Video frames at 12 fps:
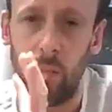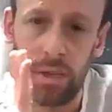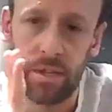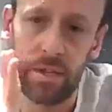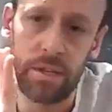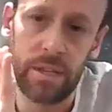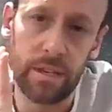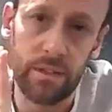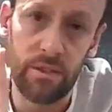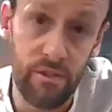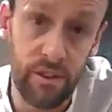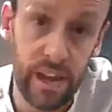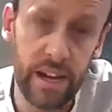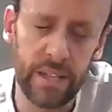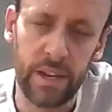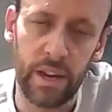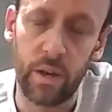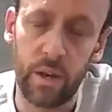once this thing's
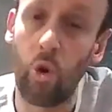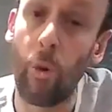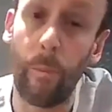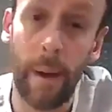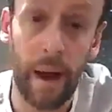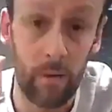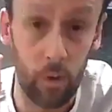created or